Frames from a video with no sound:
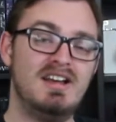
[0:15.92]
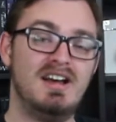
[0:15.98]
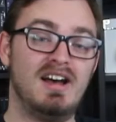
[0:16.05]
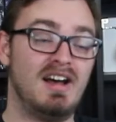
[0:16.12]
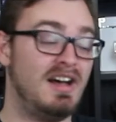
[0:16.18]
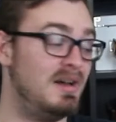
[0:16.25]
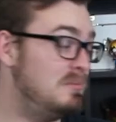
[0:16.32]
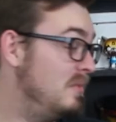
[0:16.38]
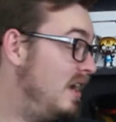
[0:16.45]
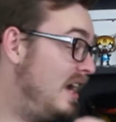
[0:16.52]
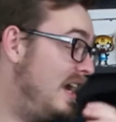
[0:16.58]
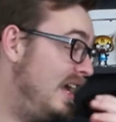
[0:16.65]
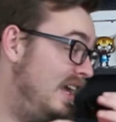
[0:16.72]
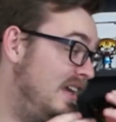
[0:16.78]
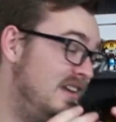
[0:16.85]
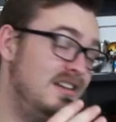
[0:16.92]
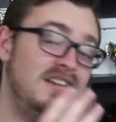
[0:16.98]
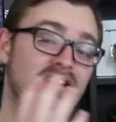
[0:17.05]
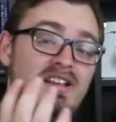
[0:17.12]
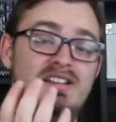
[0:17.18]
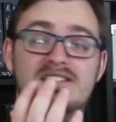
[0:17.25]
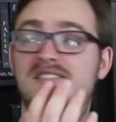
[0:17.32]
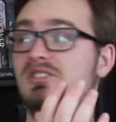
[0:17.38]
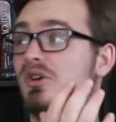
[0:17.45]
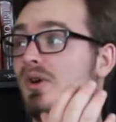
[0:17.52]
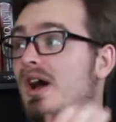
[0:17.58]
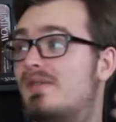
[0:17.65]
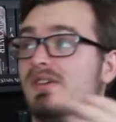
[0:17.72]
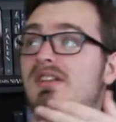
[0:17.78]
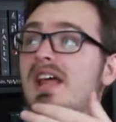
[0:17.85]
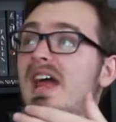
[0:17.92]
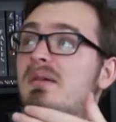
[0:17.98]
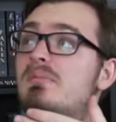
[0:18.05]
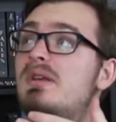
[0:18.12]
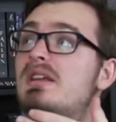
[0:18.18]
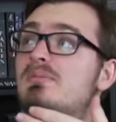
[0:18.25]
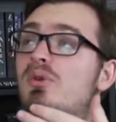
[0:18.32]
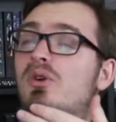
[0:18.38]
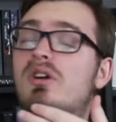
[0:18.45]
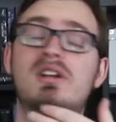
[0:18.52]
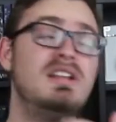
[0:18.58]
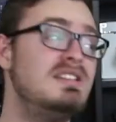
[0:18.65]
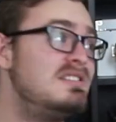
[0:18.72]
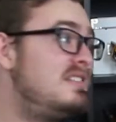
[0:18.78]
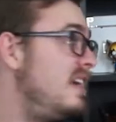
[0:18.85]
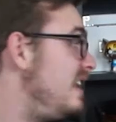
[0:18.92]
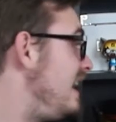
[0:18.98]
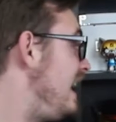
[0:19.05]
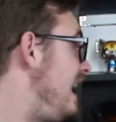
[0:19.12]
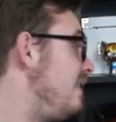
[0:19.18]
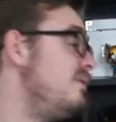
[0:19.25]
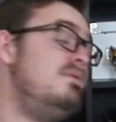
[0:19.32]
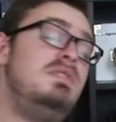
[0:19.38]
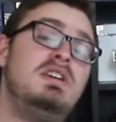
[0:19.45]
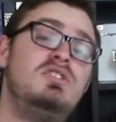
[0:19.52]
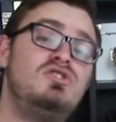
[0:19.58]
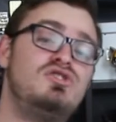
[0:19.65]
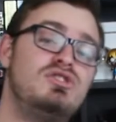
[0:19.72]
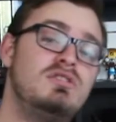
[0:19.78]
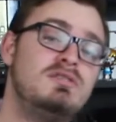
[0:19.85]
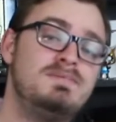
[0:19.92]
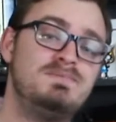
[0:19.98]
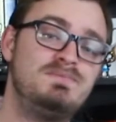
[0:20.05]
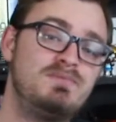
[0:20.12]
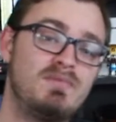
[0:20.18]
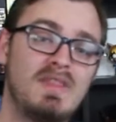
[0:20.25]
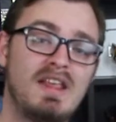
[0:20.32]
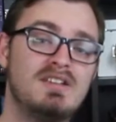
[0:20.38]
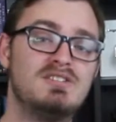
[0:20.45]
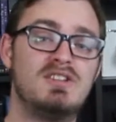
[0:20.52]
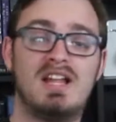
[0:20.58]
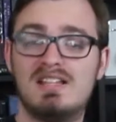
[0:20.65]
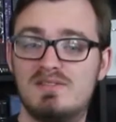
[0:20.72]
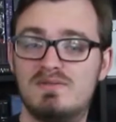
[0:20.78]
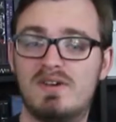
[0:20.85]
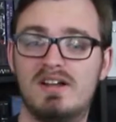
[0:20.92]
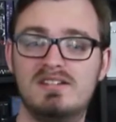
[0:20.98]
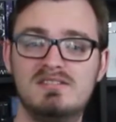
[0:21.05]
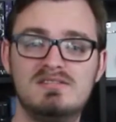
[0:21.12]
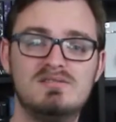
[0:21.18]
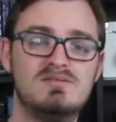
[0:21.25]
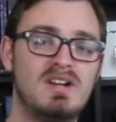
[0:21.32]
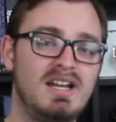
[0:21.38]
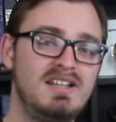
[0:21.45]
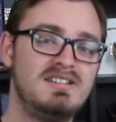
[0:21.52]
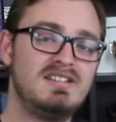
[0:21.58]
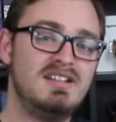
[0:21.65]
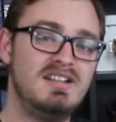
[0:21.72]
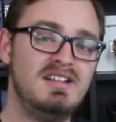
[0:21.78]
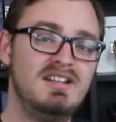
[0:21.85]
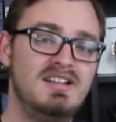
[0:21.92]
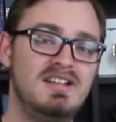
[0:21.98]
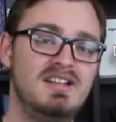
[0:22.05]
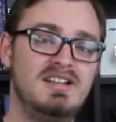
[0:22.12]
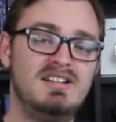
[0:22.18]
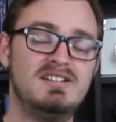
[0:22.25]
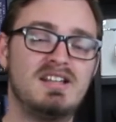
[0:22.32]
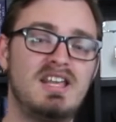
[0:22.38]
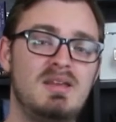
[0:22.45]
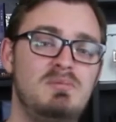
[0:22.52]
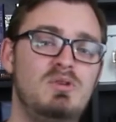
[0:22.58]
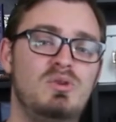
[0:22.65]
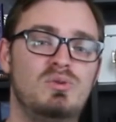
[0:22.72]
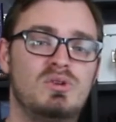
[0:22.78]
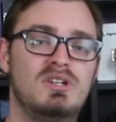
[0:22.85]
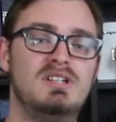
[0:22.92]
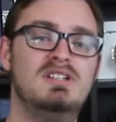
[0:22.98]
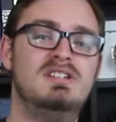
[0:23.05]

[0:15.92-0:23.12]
I don't have a lamp anymore, instead I have fish. So that's fun, right? Keep you